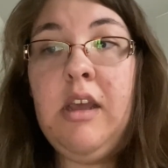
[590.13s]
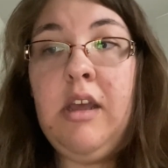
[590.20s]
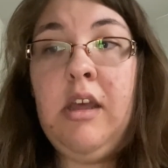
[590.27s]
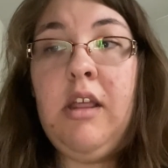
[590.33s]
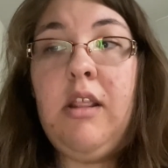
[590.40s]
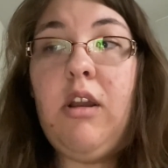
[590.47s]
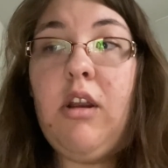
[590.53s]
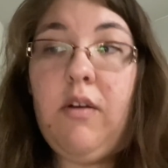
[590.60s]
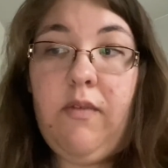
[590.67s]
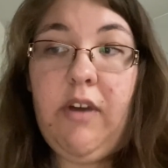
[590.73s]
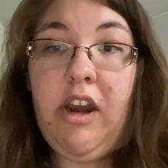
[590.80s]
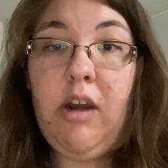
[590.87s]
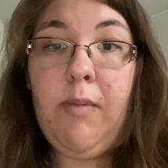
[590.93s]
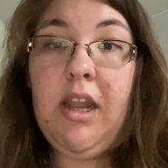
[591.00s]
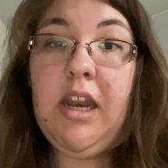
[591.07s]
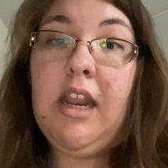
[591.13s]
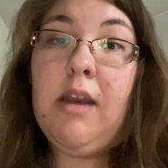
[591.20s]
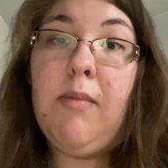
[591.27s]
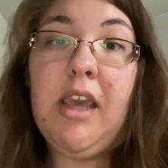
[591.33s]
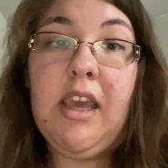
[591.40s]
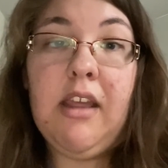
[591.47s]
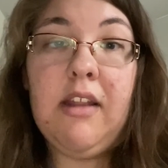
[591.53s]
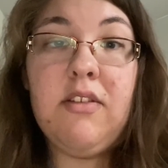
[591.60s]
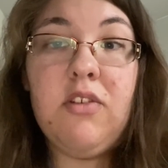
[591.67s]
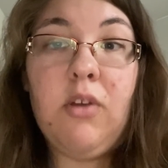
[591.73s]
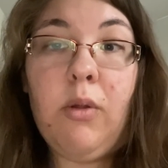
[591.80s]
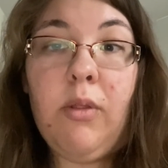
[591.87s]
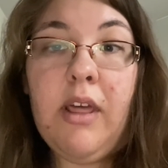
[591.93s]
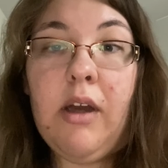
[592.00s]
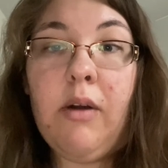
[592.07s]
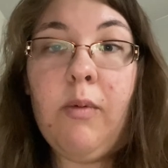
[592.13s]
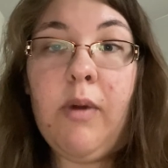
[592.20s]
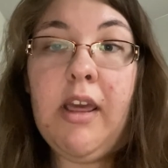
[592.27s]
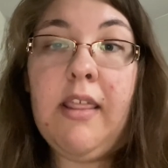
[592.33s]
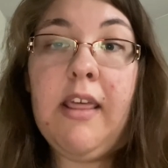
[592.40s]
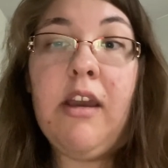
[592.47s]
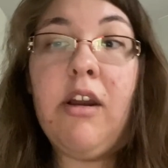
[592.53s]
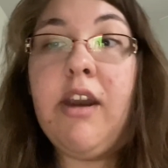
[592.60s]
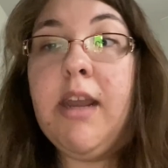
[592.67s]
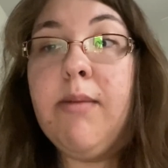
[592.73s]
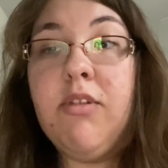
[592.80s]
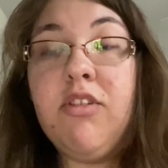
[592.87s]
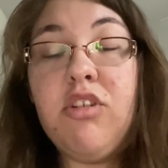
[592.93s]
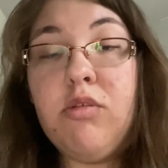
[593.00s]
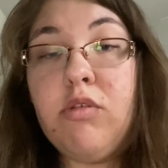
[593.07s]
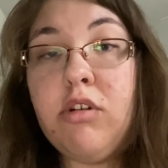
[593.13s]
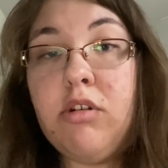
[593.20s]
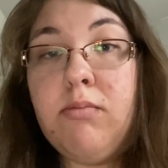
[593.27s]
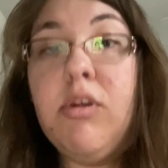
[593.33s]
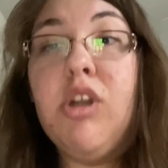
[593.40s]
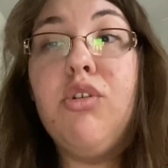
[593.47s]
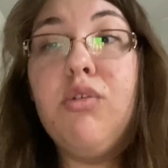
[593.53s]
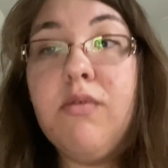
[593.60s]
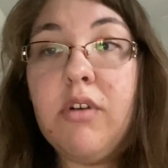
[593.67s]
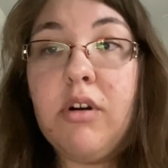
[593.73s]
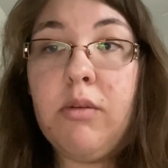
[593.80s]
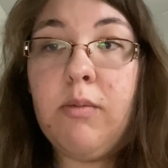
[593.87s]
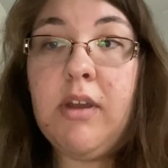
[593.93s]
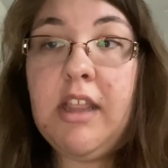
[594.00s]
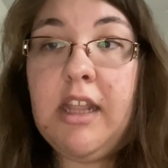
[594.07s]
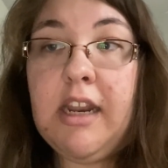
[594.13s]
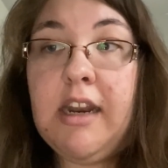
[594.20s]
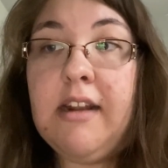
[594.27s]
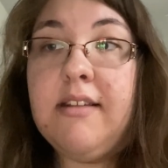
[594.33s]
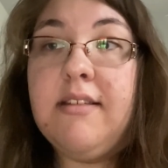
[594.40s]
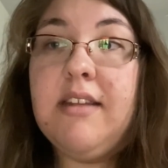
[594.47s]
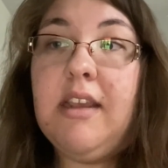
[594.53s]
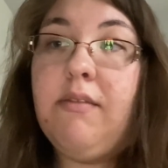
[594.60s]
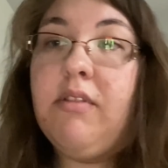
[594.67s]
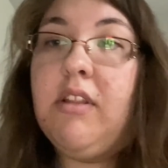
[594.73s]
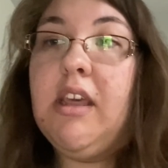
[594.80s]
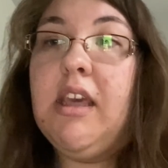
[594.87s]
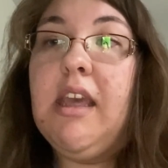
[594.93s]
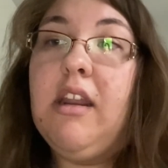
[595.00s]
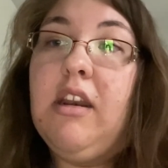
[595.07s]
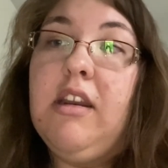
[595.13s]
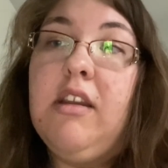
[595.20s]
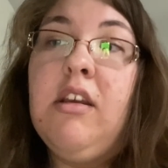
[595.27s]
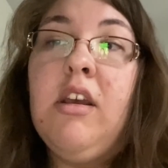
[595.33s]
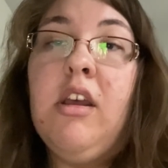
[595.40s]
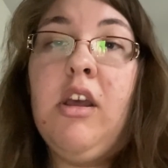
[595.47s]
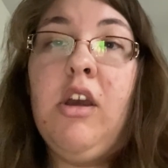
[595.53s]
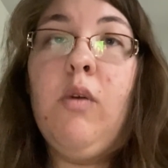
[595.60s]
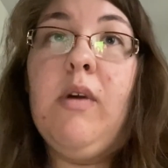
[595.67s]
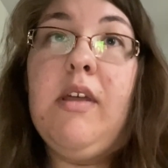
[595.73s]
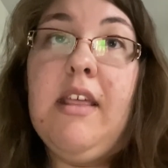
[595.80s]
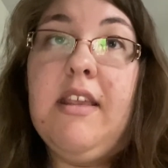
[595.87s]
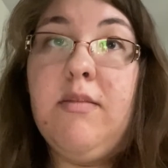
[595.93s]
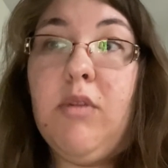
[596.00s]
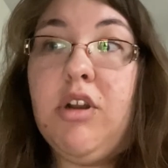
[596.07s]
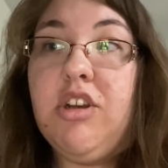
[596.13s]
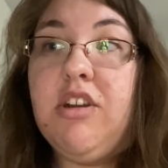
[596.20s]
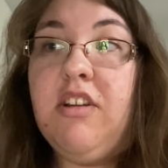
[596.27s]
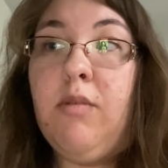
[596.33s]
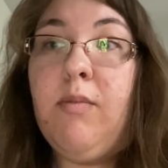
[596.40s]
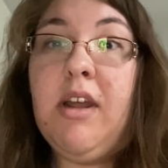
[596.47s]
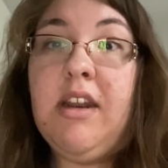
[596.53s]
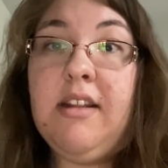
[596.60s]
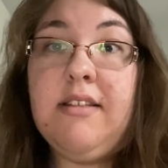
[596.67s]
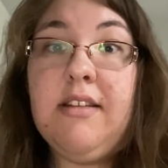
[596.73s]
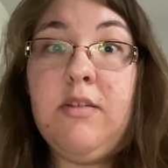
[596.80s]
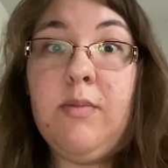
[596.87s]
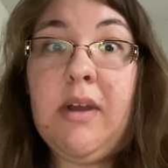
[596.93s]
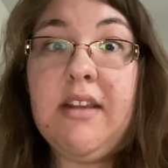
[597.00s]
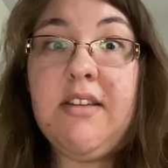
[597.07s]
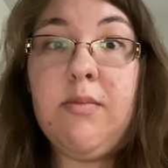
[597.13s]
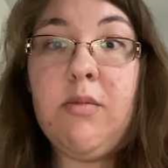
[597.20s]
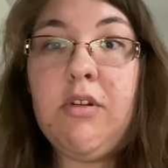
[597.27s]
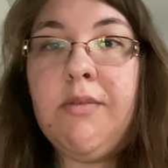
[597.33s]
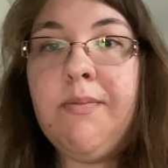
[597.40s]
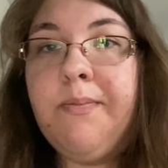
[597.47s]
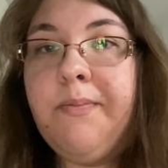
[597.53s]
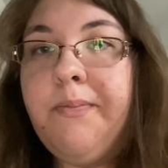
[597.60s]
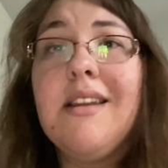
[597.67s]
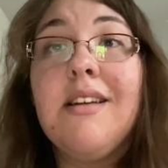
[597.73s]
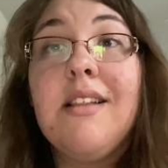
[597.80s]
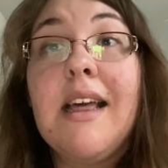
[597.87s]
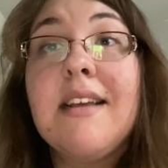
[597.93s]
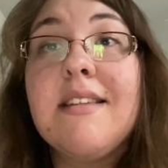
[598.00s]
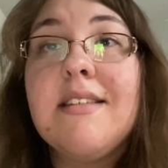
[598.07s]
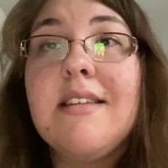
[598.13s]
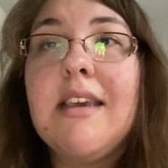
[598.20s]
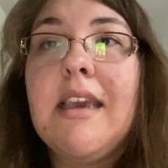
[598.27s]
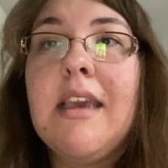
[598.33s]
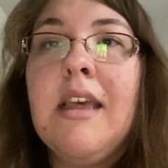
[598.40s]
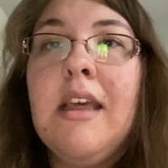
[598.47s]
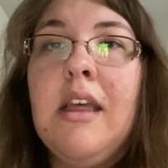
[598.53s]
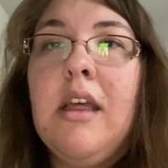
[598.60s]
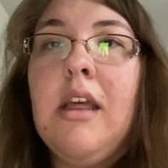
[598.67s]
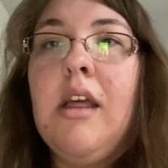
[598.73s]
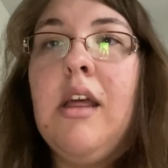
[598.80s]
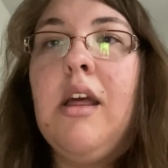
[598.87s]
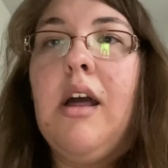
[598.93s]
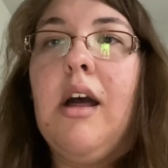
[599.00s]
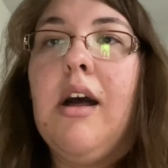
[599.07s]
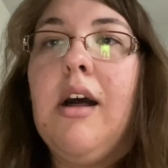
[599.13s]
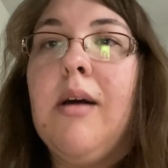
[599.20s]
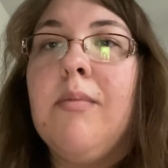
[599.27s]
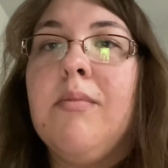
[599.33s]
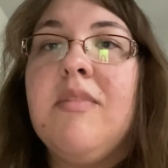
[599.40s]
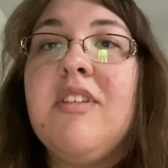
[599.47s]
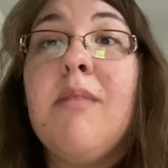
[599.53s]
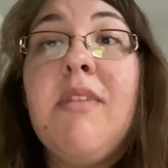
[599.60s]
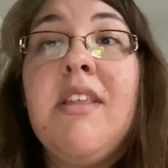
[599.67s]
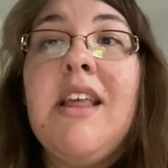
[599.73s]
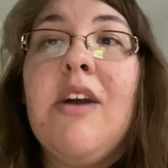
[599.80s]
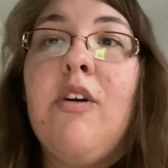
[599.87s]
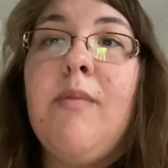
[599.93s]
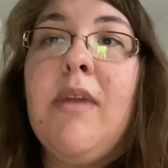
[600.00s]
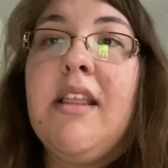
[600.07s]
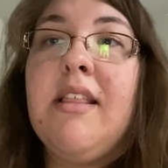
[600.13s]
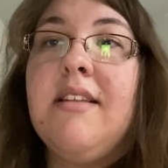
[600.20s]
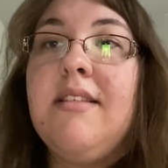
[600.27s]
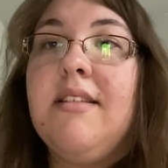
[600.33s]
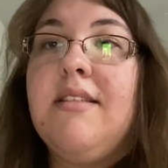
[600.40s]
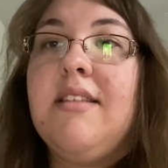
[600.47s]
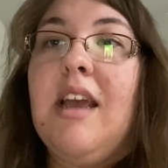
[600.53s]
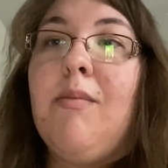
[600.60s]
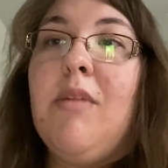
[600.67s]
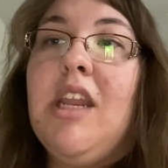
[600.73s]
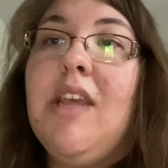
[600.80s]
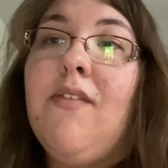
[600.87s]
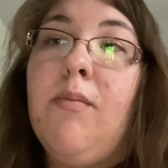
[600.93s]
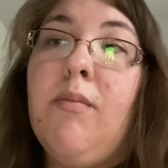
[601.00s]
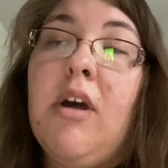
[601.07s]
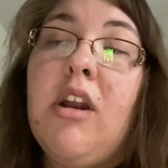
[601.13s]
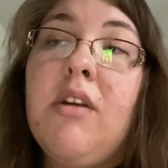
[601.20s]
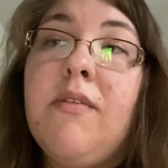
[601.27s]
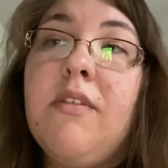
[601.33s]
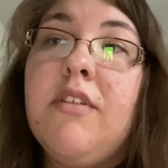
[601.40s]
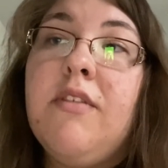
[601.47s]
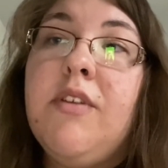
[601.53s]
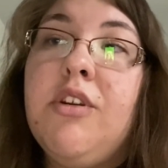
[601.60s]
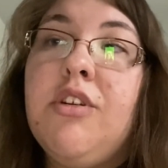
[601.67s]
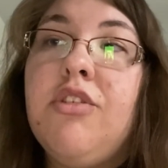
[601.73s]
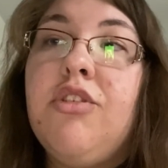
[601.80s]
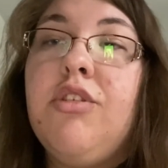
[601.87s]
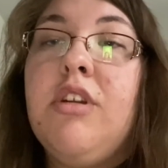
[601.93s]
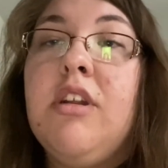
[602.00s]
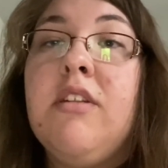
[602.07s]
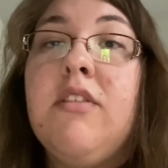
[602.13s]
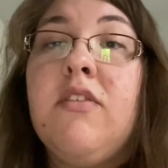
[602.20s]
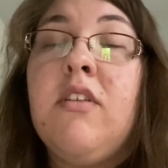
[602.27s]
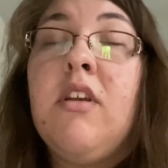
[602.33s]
their environment and make it so that way they are able to maneuver within it as safely and with as much independence as possible. lastly, something that would make this assignment even better for future students.